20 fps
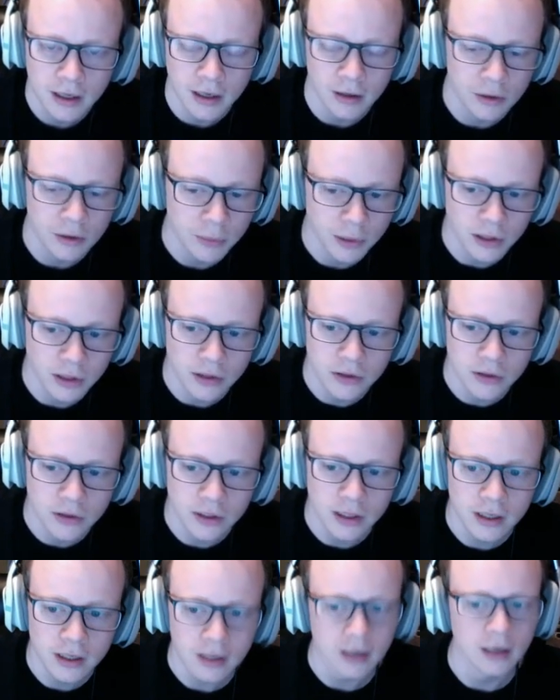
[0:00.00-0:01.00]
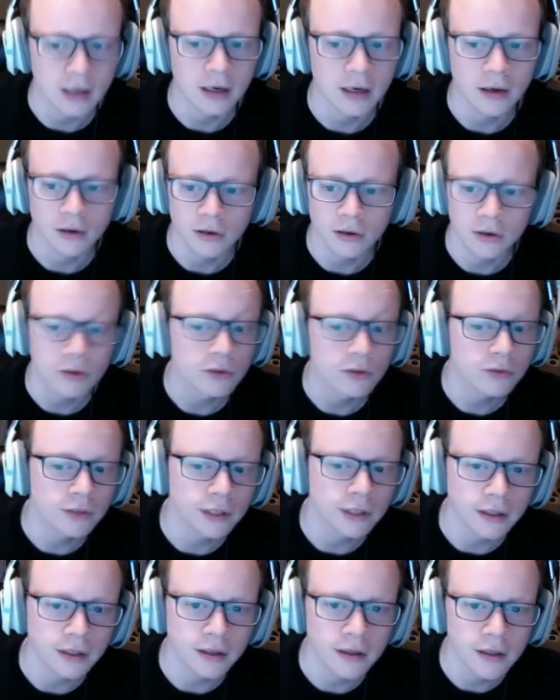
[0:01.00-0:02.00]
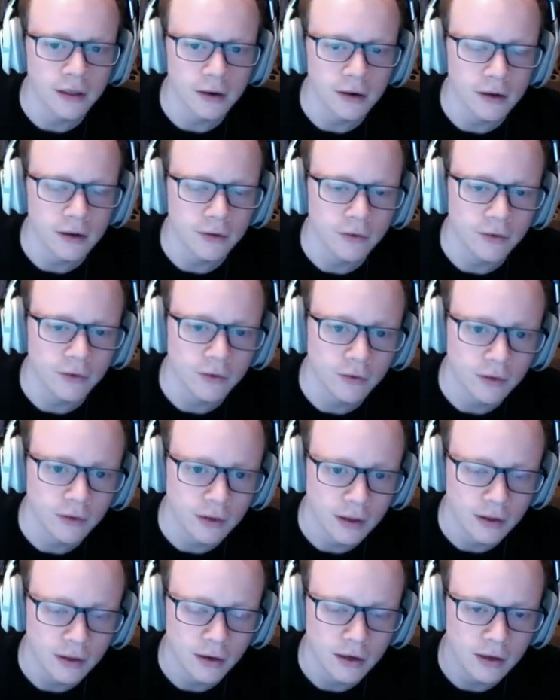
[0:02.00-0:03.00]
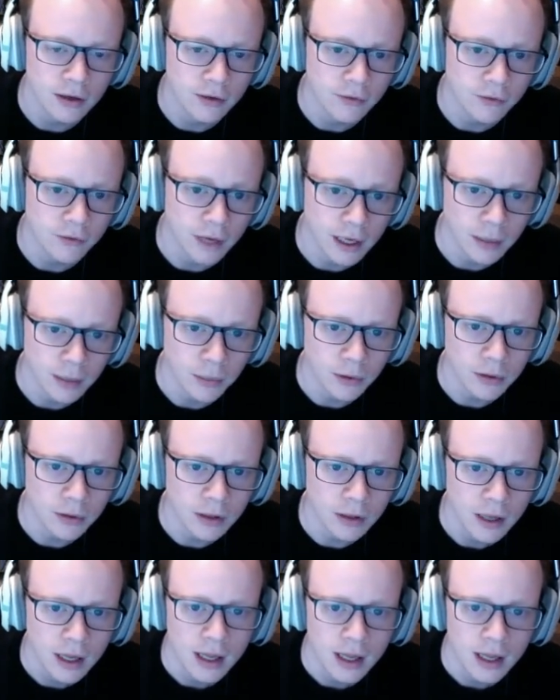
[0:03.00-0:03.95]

I hope you enjoyed it, and hopefully on the 30th of April